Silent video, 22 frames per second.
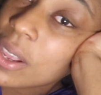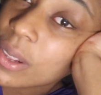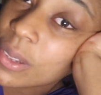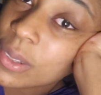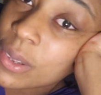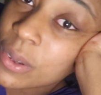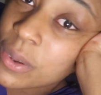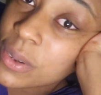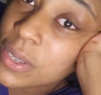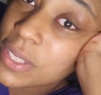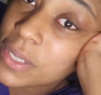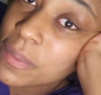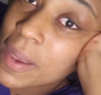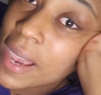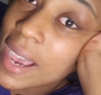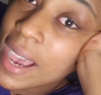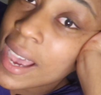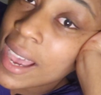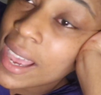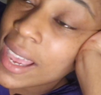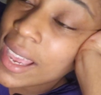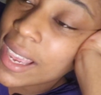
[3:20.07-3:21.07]
closed my
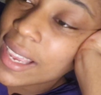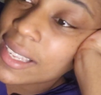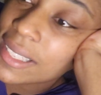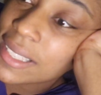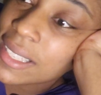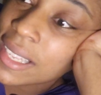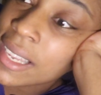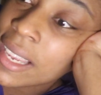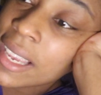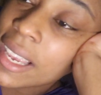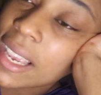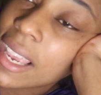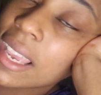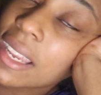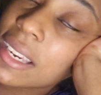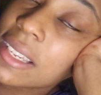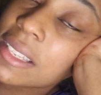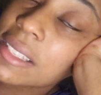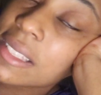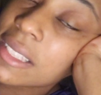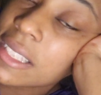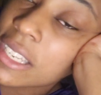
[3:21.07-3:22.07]
eyes, and
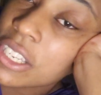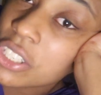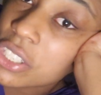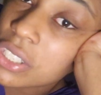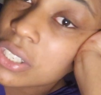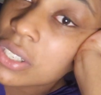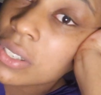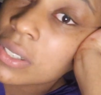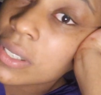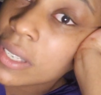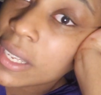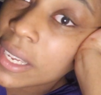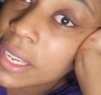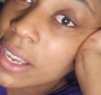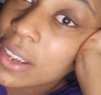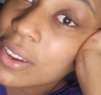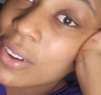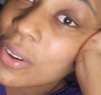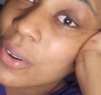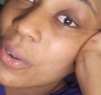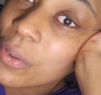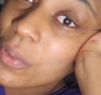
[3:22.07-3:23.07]
intentionally
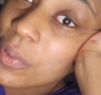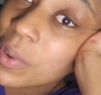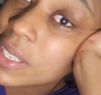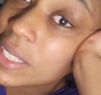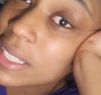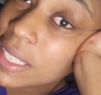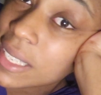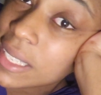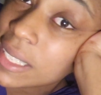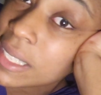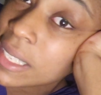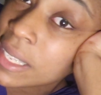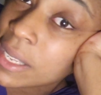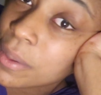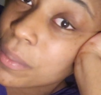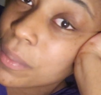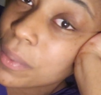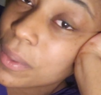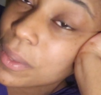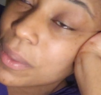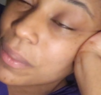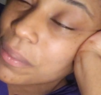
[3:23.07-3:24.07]
went to
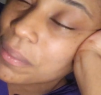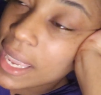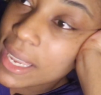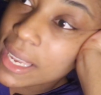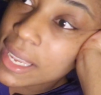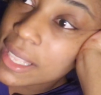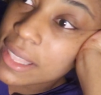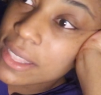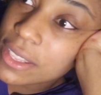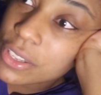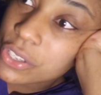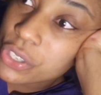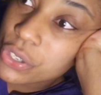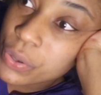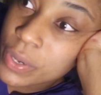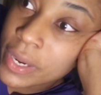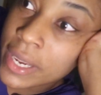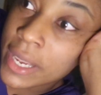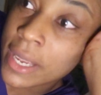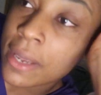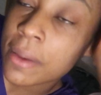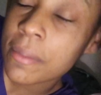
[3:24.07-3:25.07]
sleep. And in the
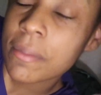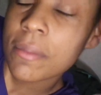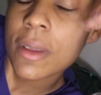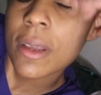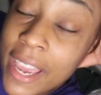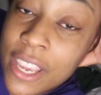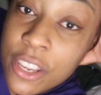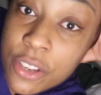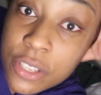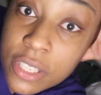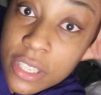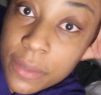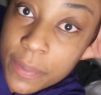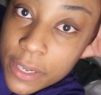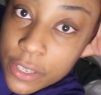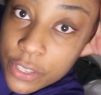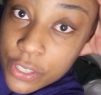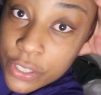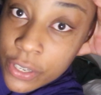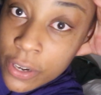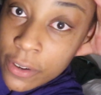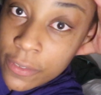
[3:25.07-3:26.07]
dream, I used to be
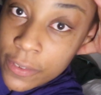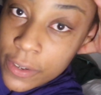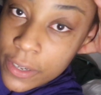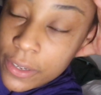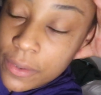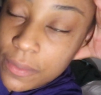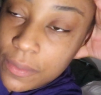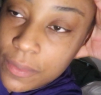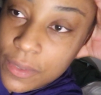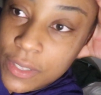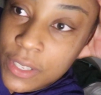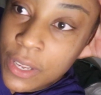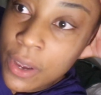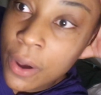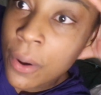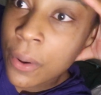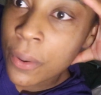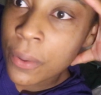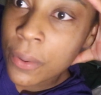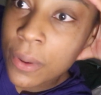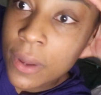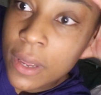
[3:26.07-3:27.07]
a server,
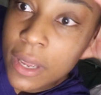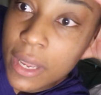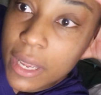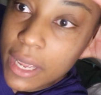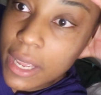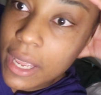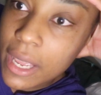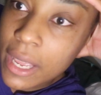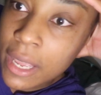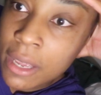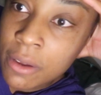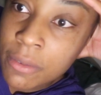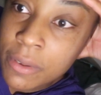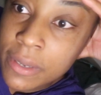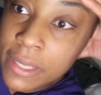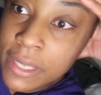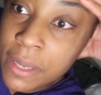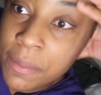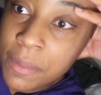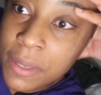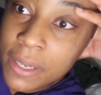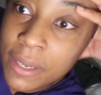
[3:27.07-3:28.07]
so it was
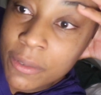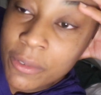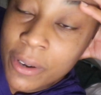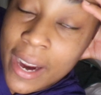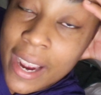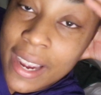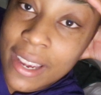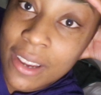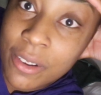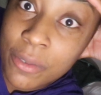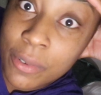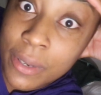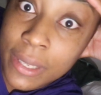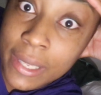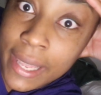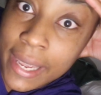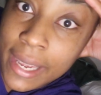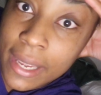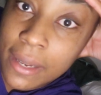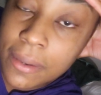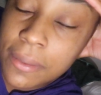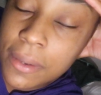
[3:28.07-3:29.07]
something where I could
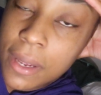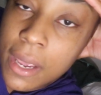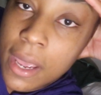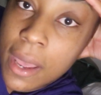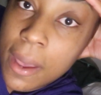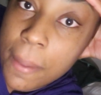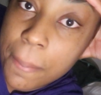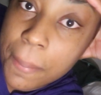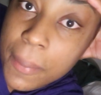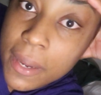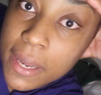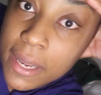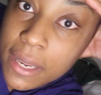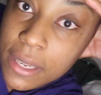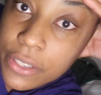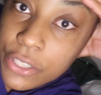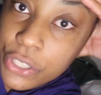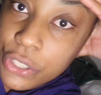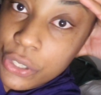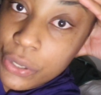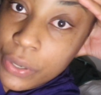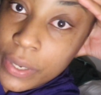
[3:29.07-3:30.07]
relate. But in
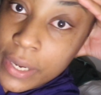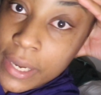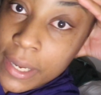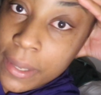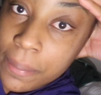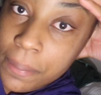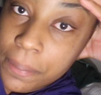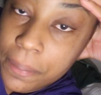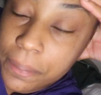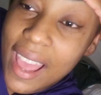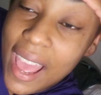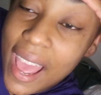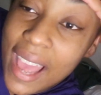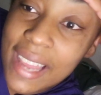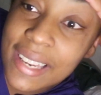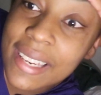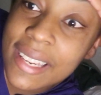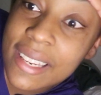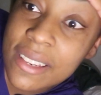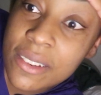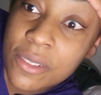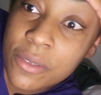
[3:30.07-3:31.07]
the dream, I
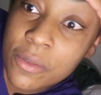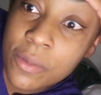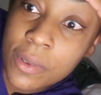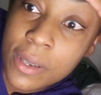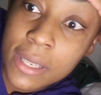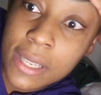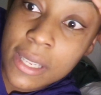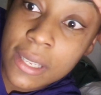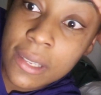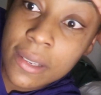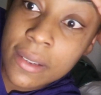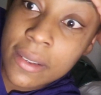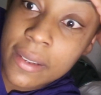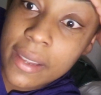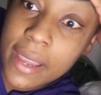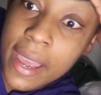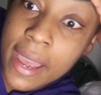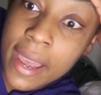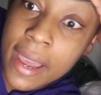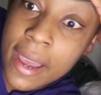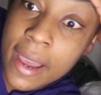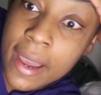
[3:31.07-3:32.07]
didn't really look
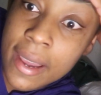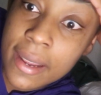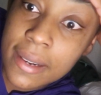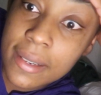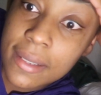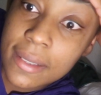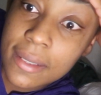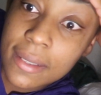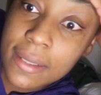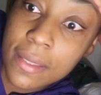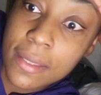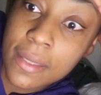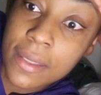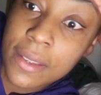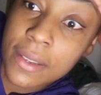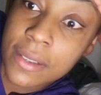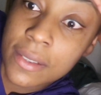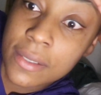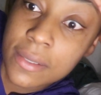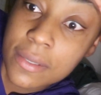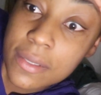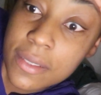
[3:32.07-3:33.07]
at
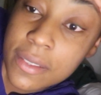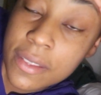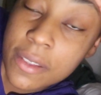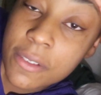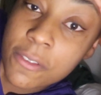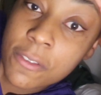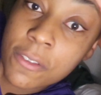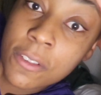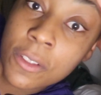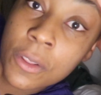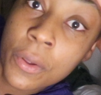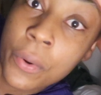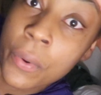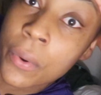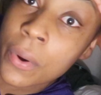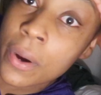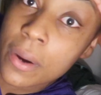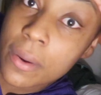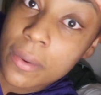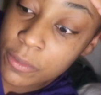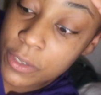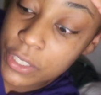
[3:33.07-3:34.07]
the
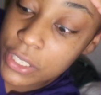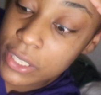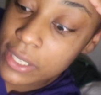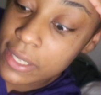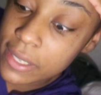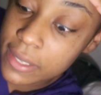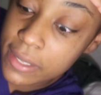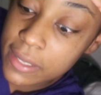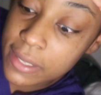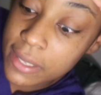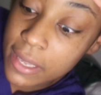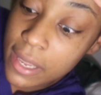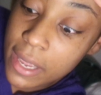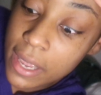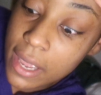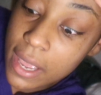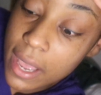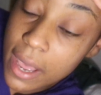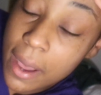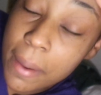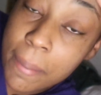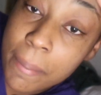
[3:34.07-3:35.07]
floor, which is
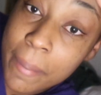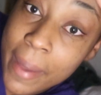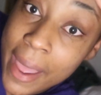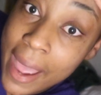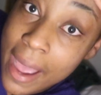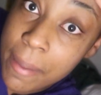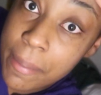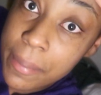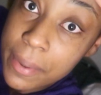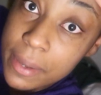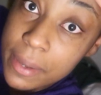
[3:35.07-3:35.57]
a map